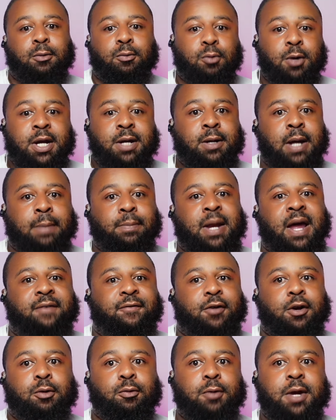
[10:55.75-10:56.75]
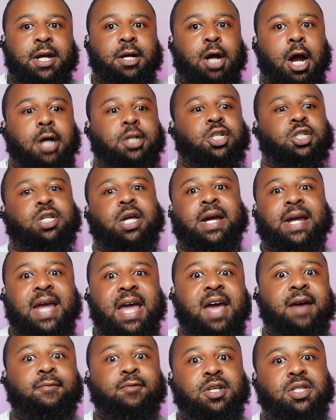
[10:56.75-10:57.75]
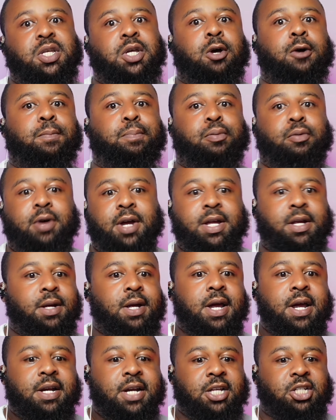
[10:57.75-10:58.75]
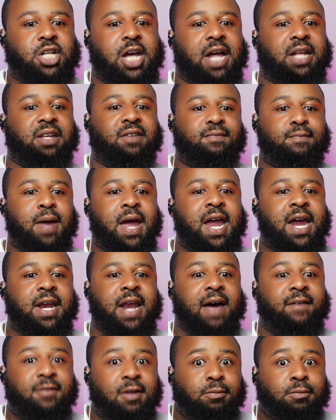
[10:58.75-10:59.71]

I'm not going to regurgitate every single point that y'all have made.